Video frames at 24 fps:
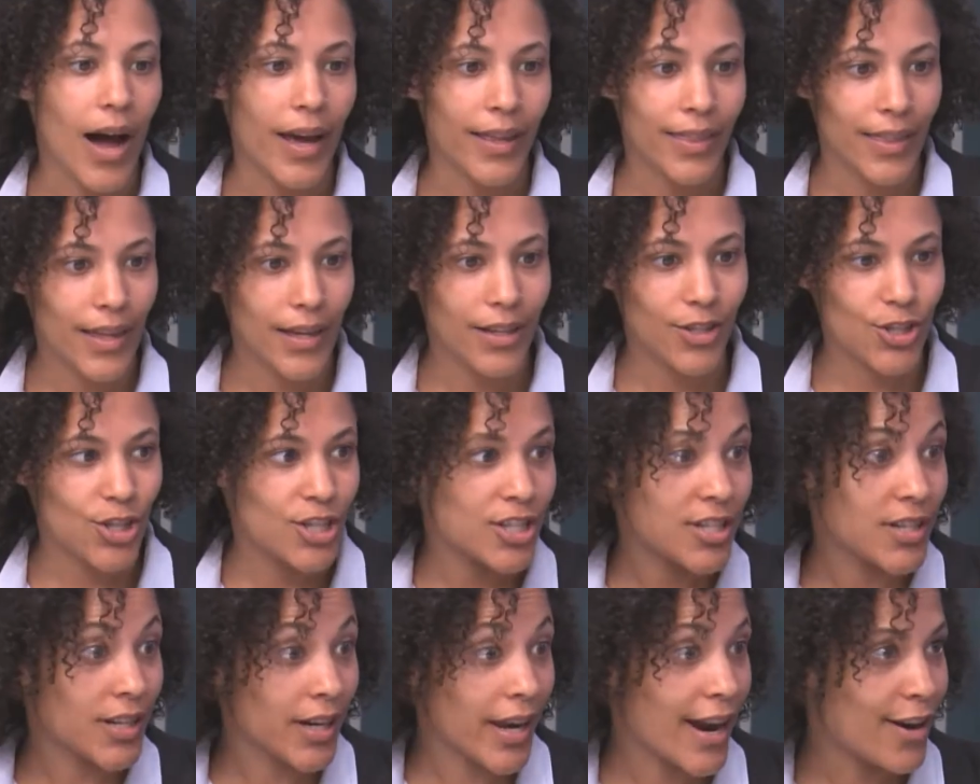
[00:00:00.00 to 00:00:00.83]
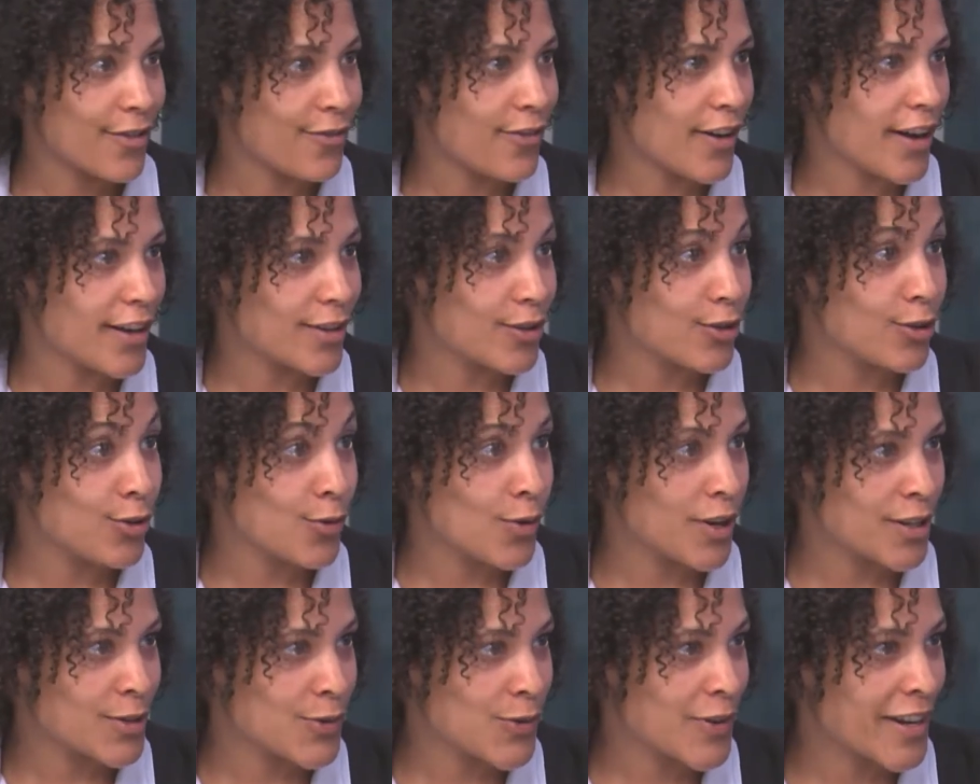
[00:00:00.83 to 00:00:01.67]
I think just to clarify, you
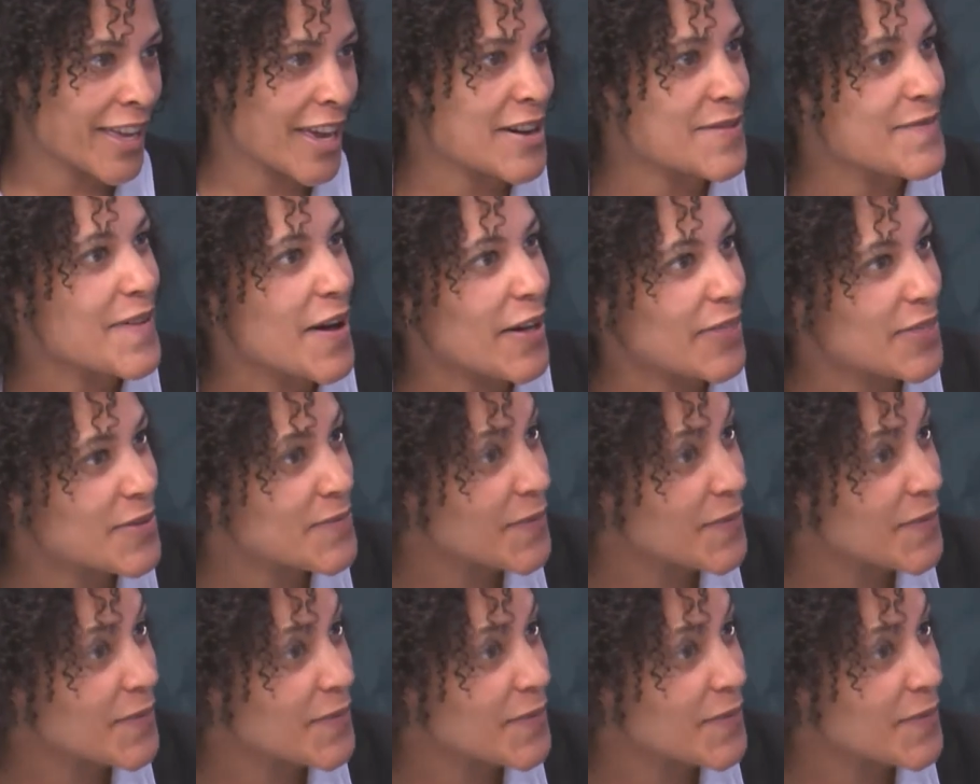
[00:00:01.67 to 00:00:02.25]
are talking about the